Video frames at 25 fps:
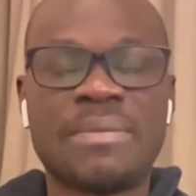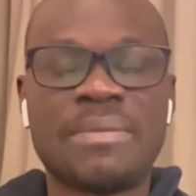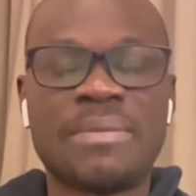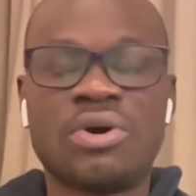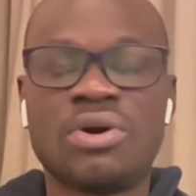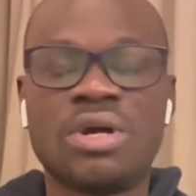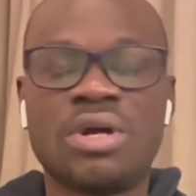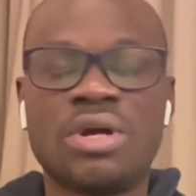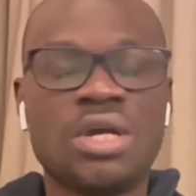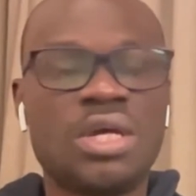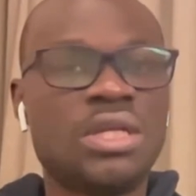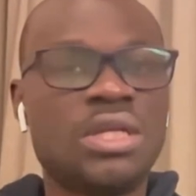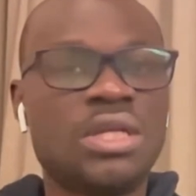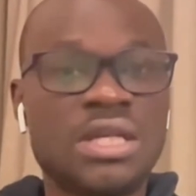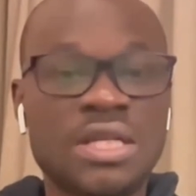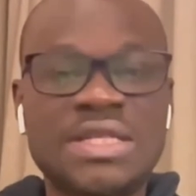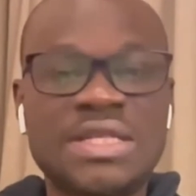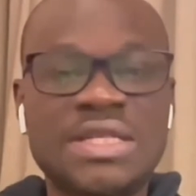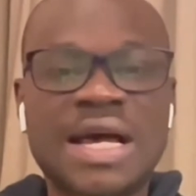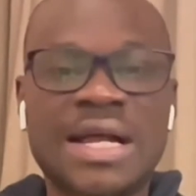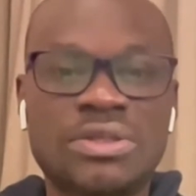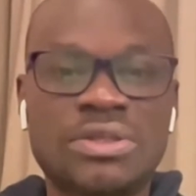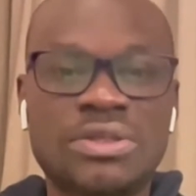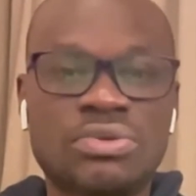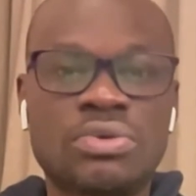But these
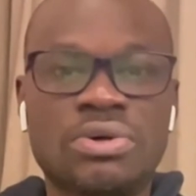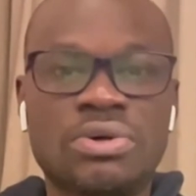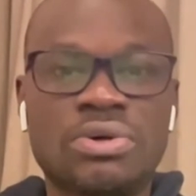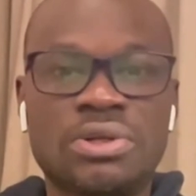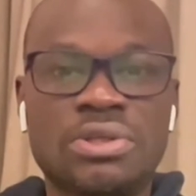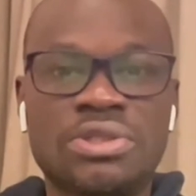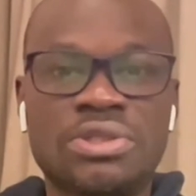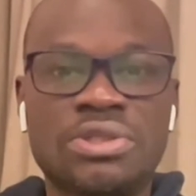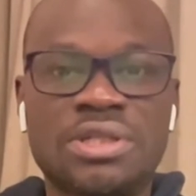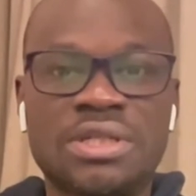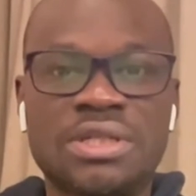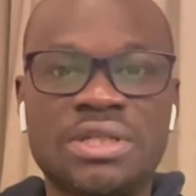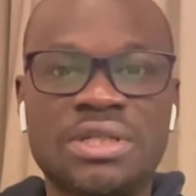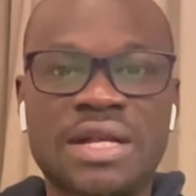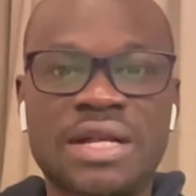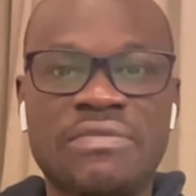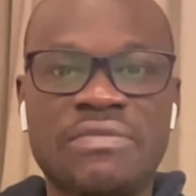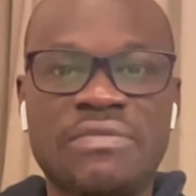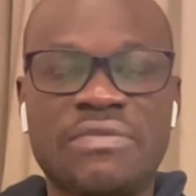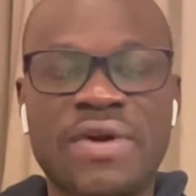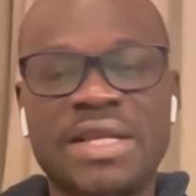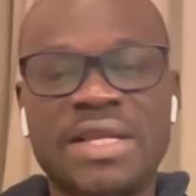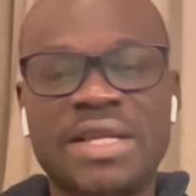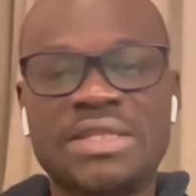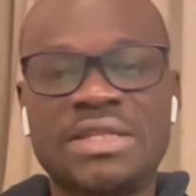are two countries that
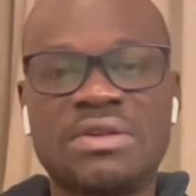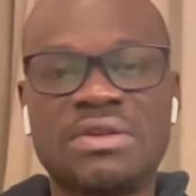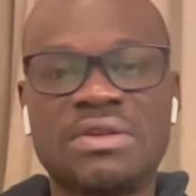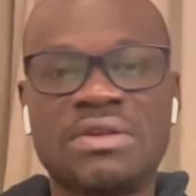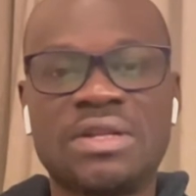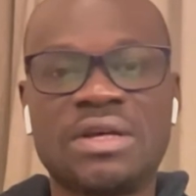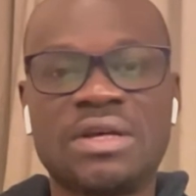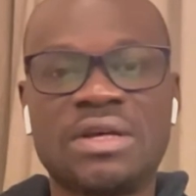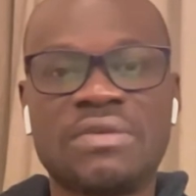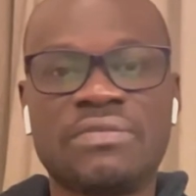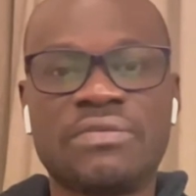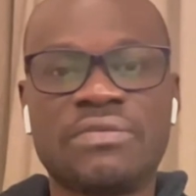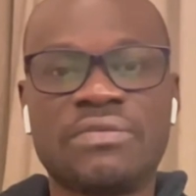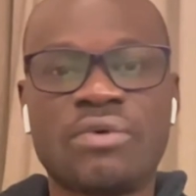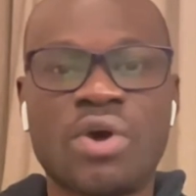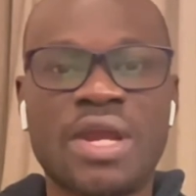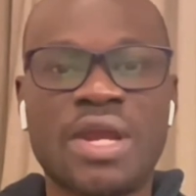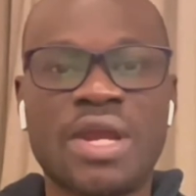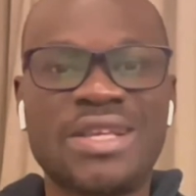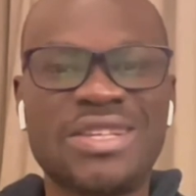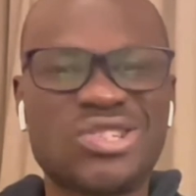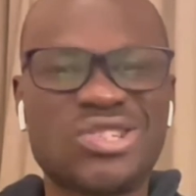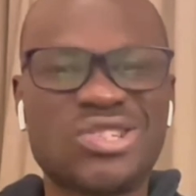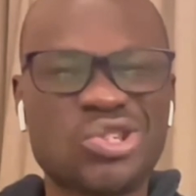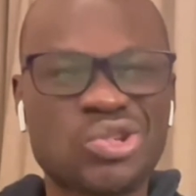are fighting
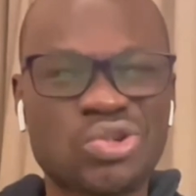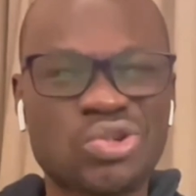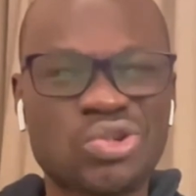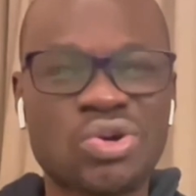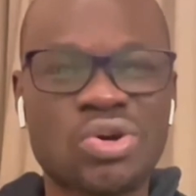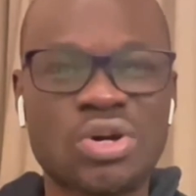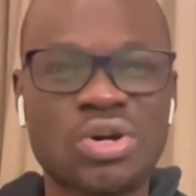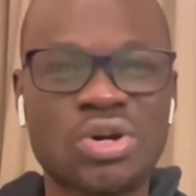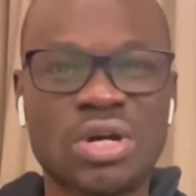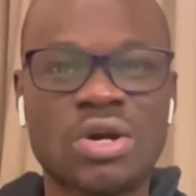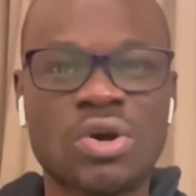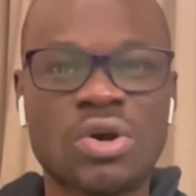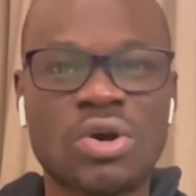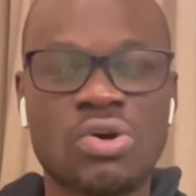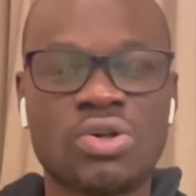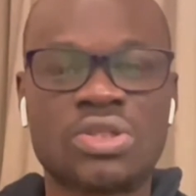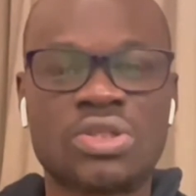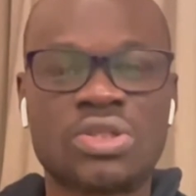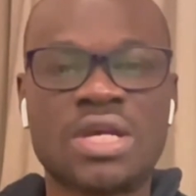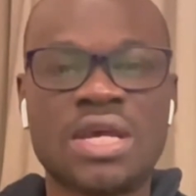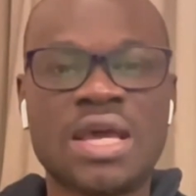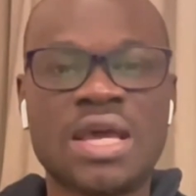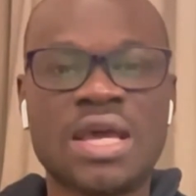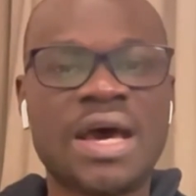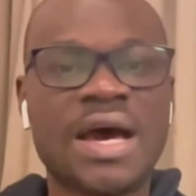for a strong
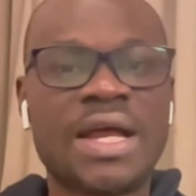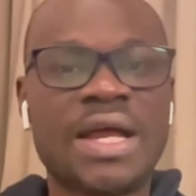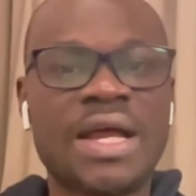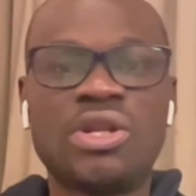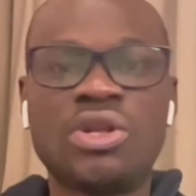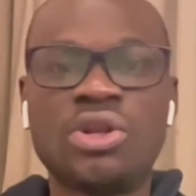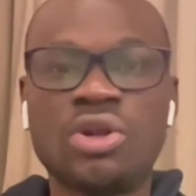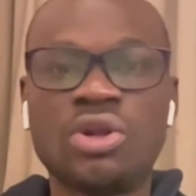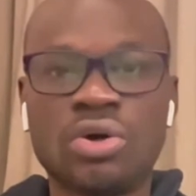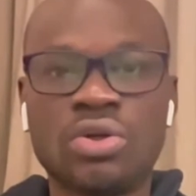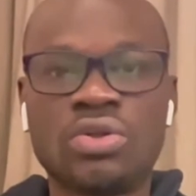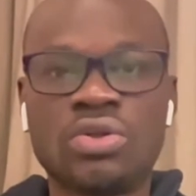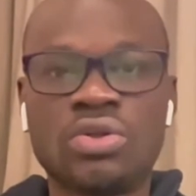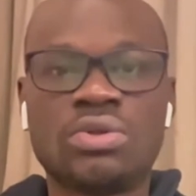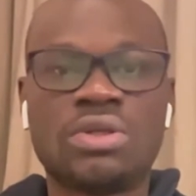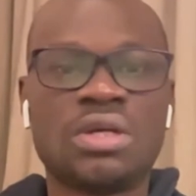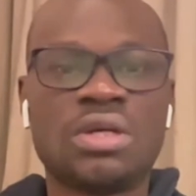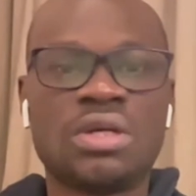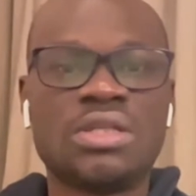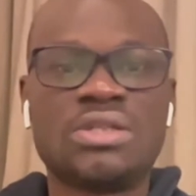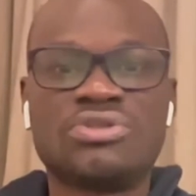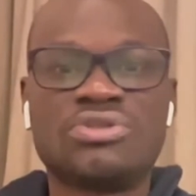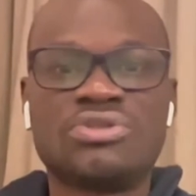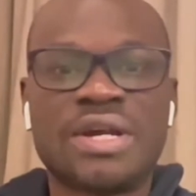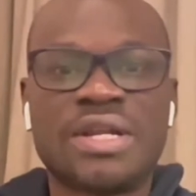cause, and
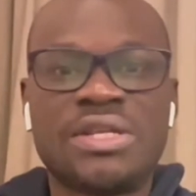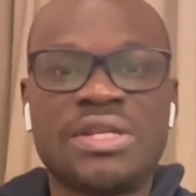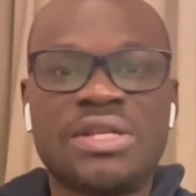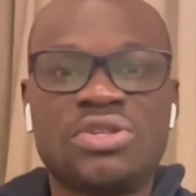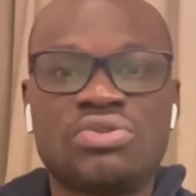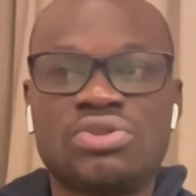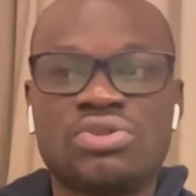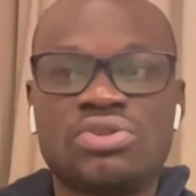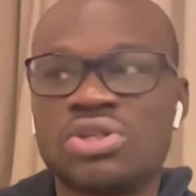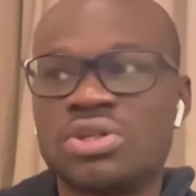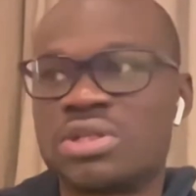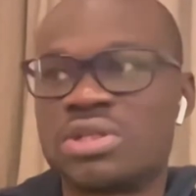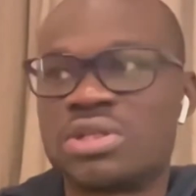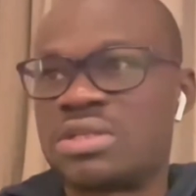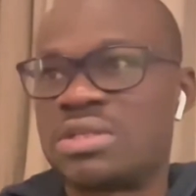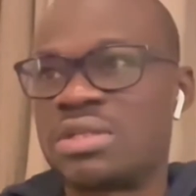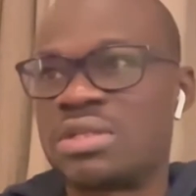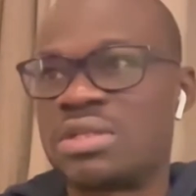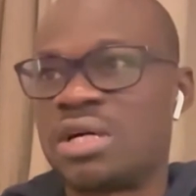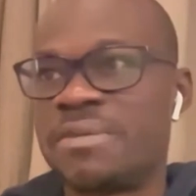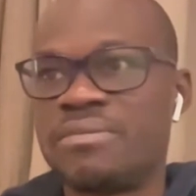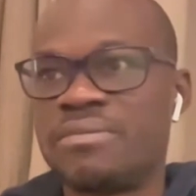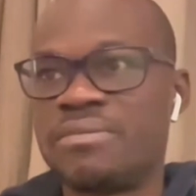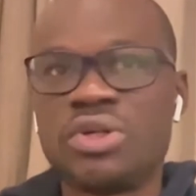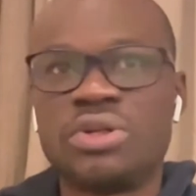none is ready to
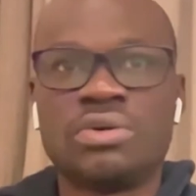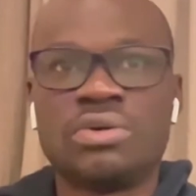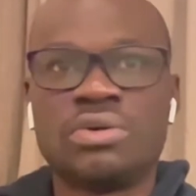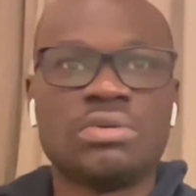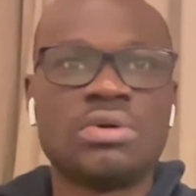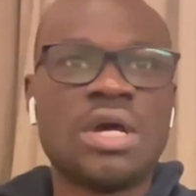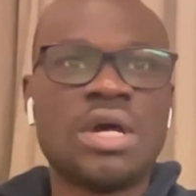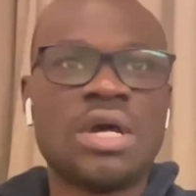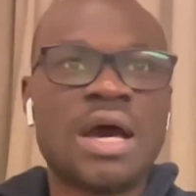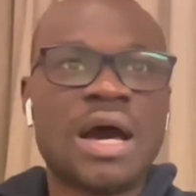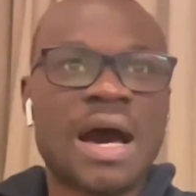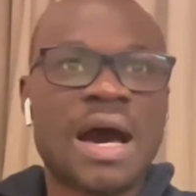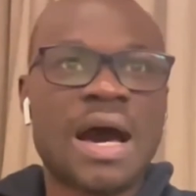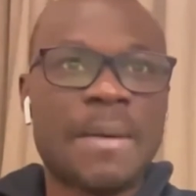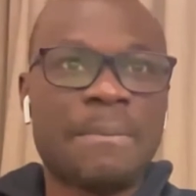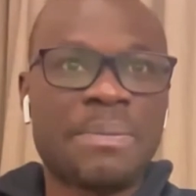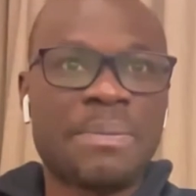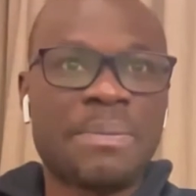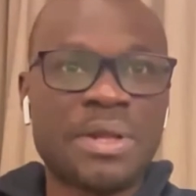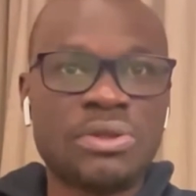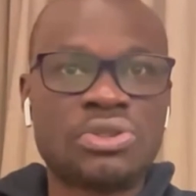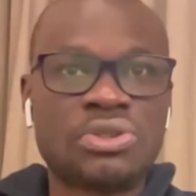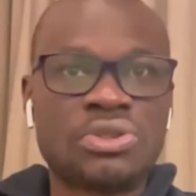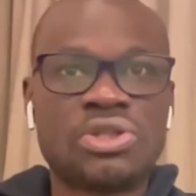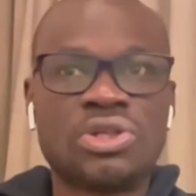just, um, you know,
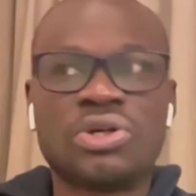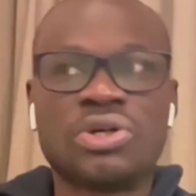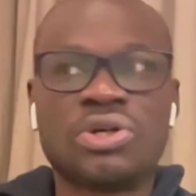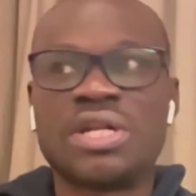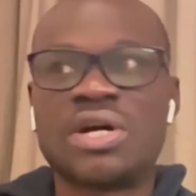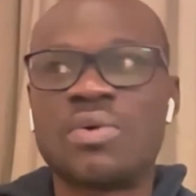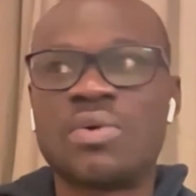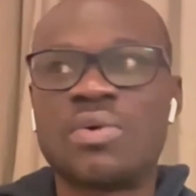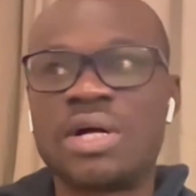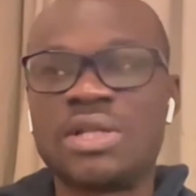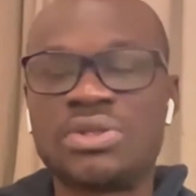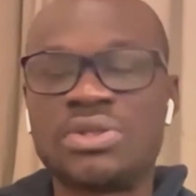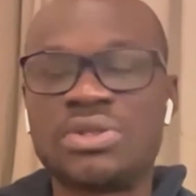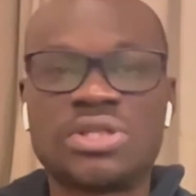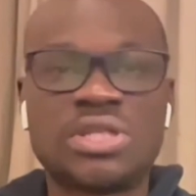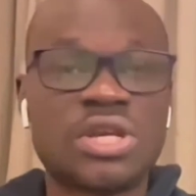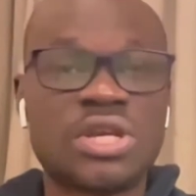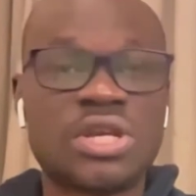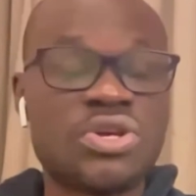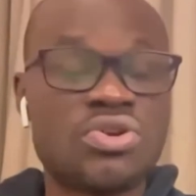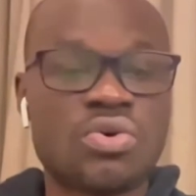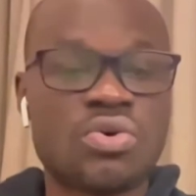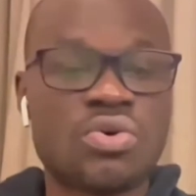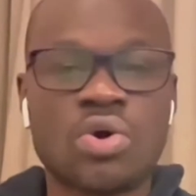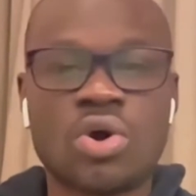appeal to the other one to
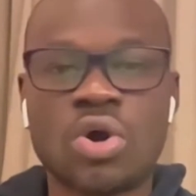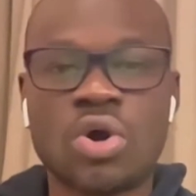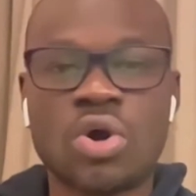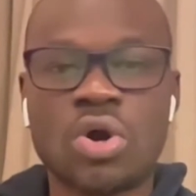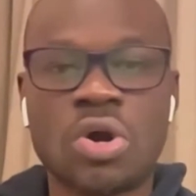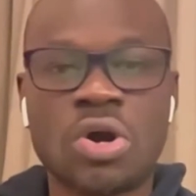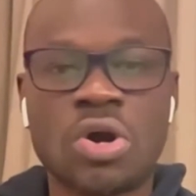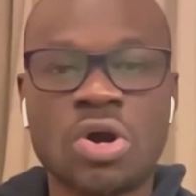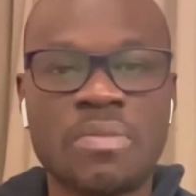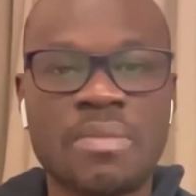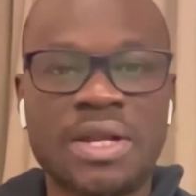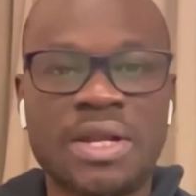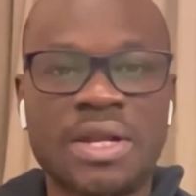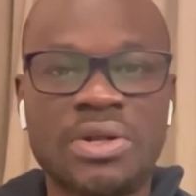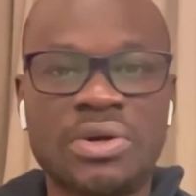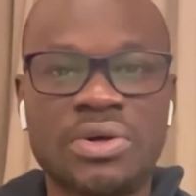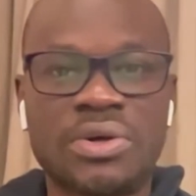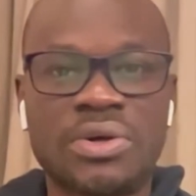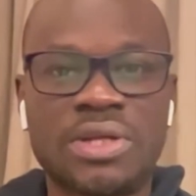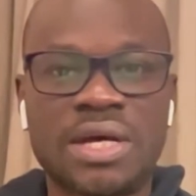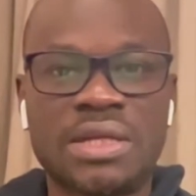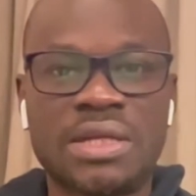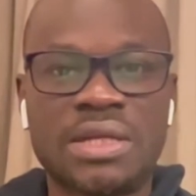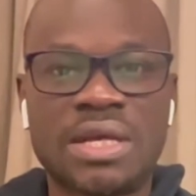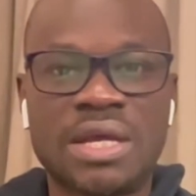say, you know what, come and
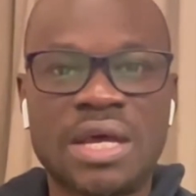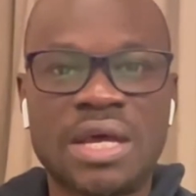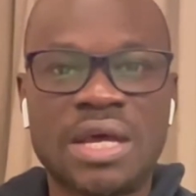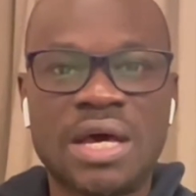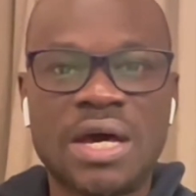all that.